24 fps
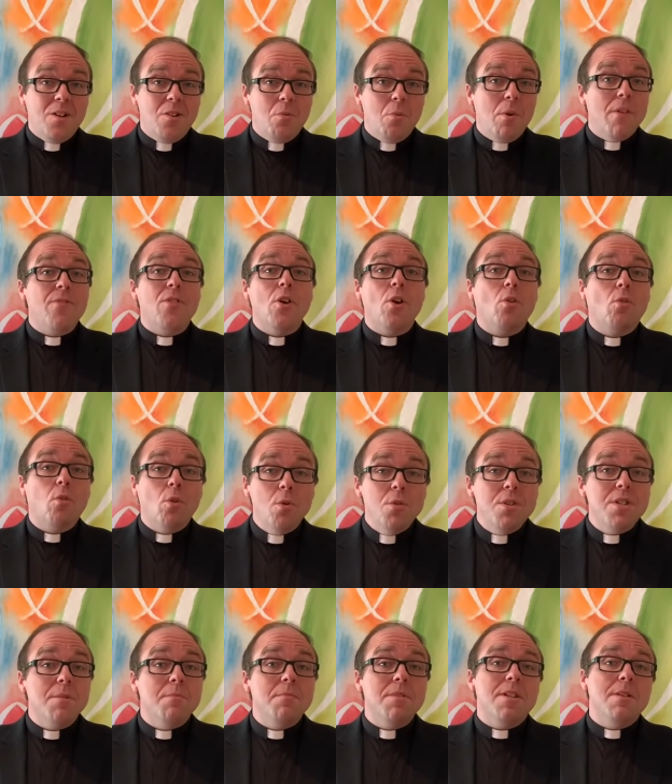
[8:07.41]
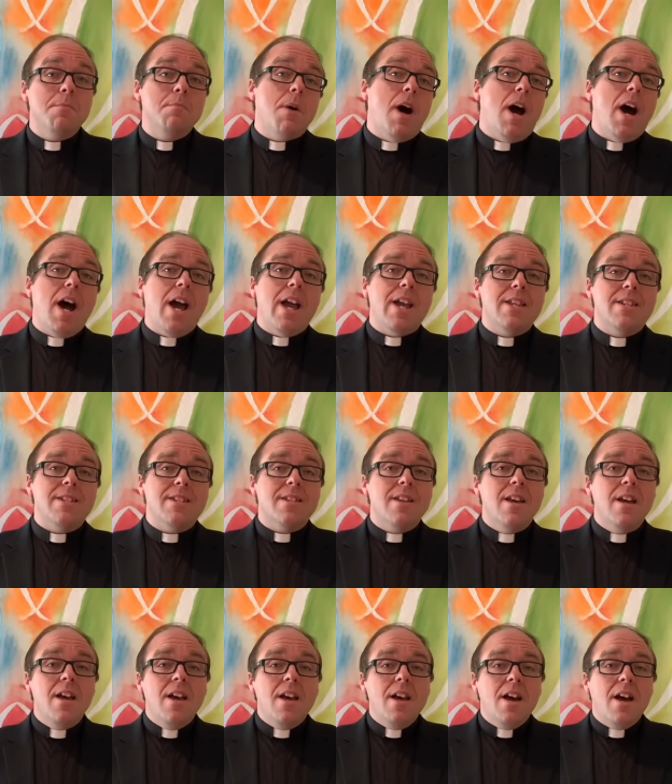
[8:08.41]
with the gruesome
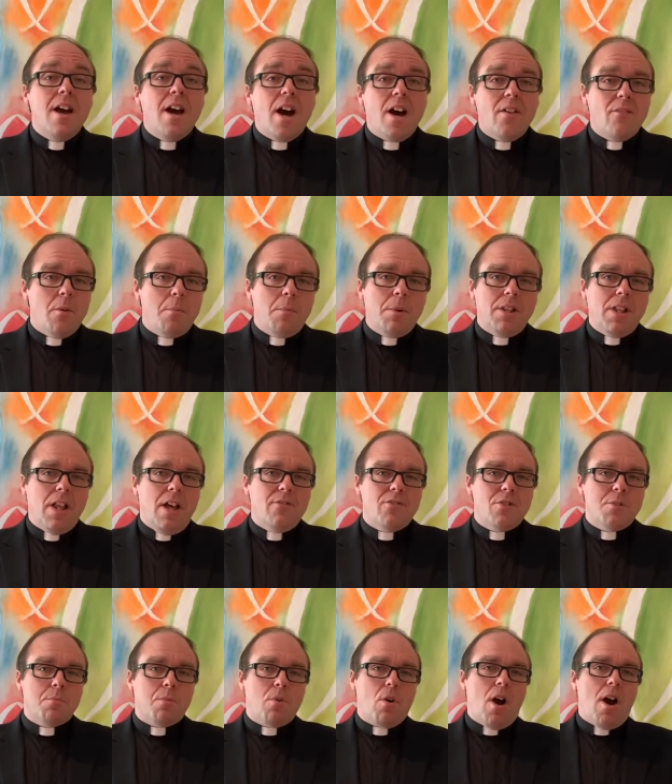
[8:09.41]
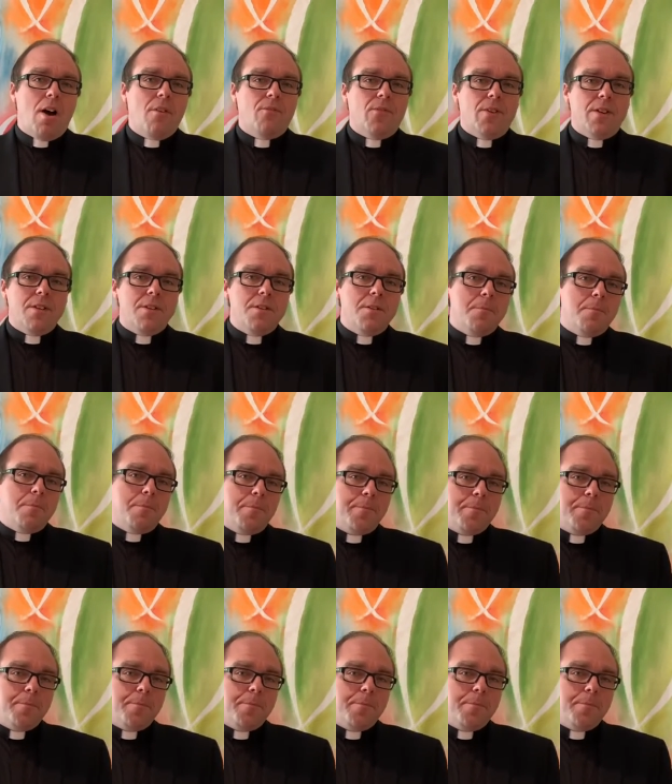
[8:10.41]
demise of a beloved prophet.